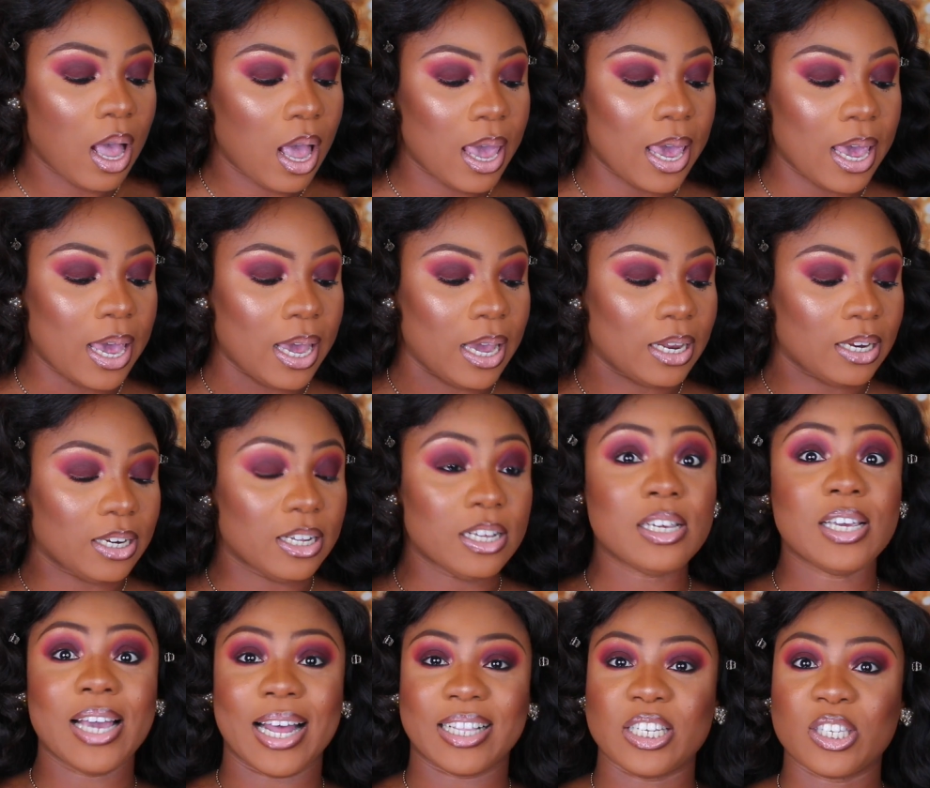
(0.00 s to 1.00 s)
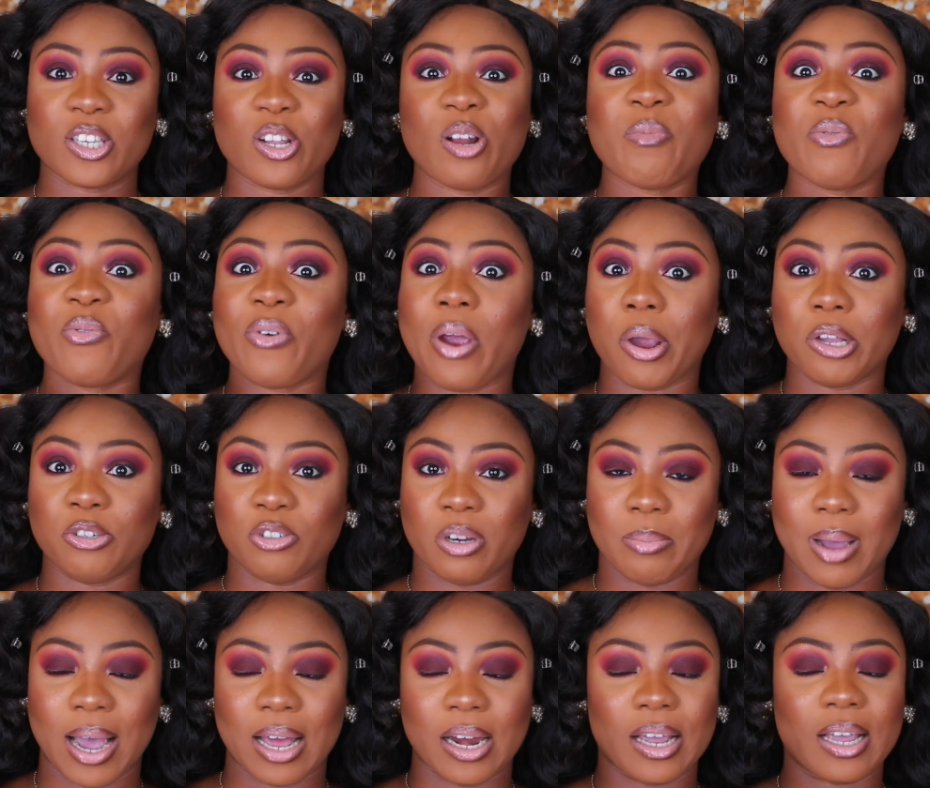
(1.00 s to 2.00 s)
and yet it's gonna be very
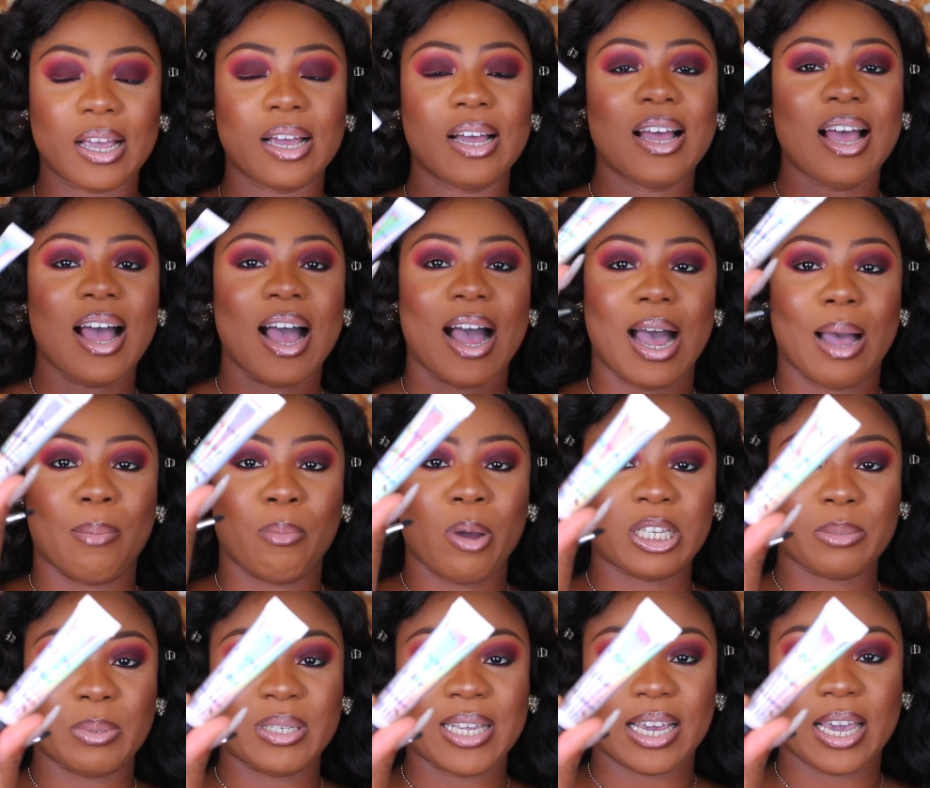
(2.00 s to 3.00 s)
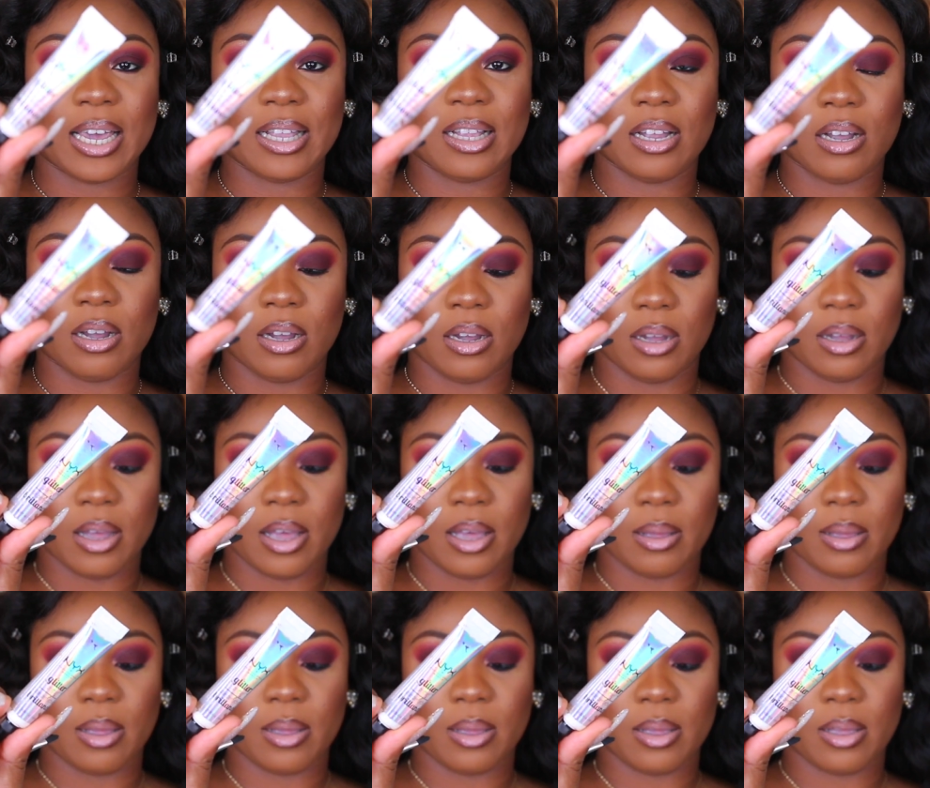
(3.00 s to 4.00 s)
dramatic. I'm going to be taking the
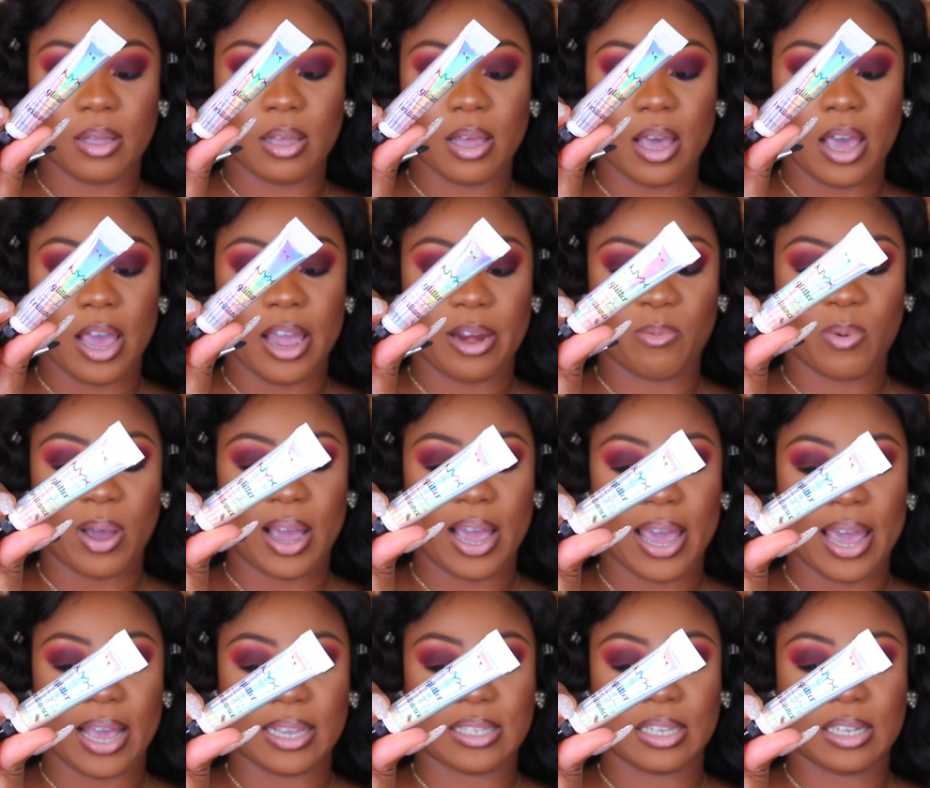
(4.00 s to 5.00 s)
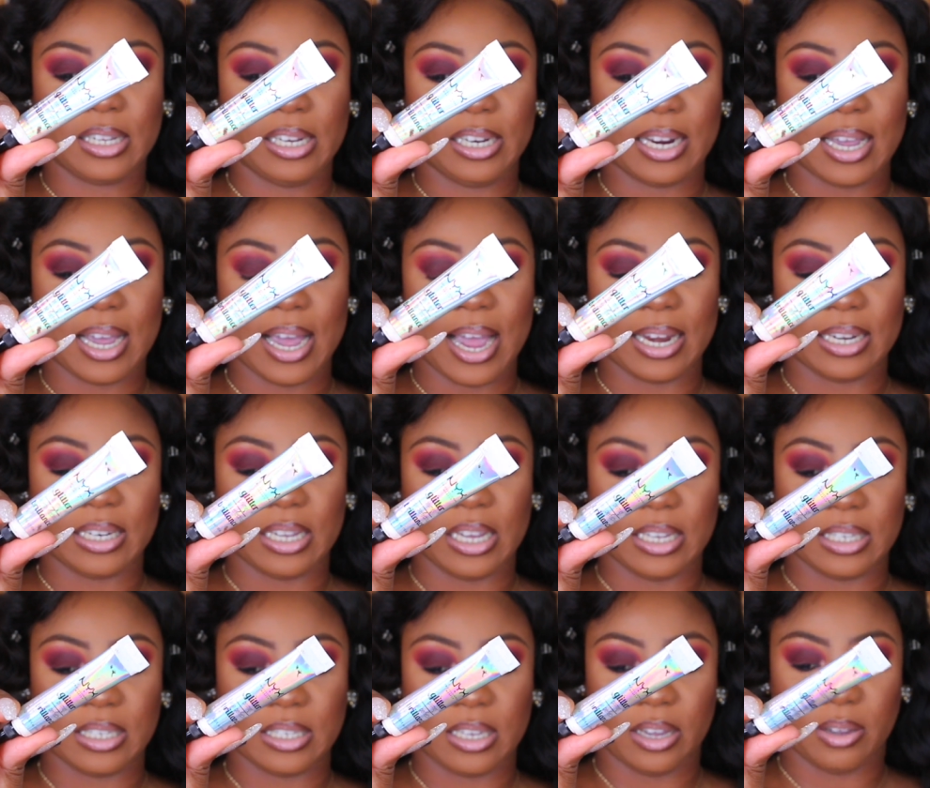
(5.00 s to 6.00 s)
NYX glitter
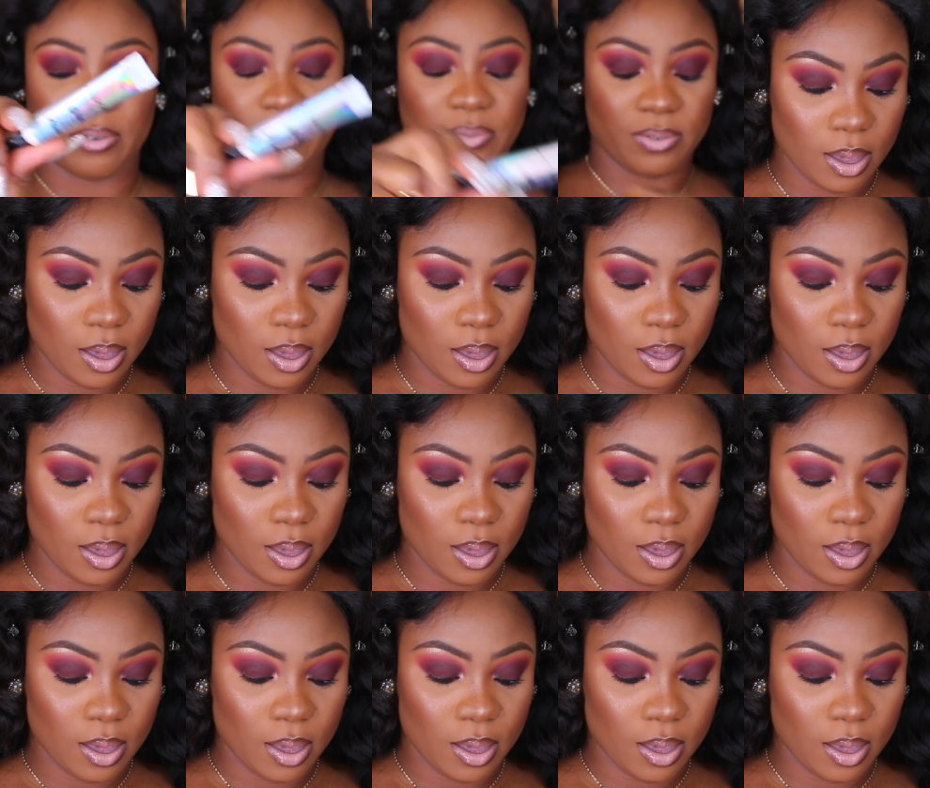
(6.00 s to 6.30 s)
adhesive.